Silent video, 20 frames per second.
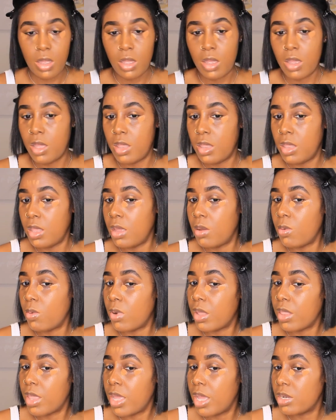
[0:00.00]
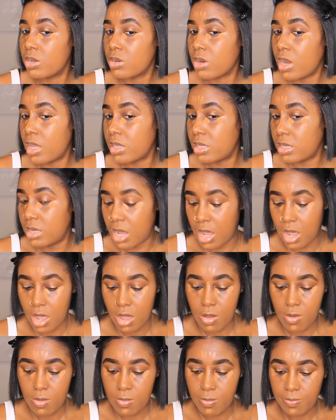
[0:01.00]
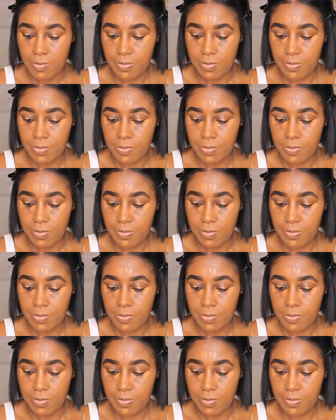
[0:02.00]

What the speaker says: And then while that dries down,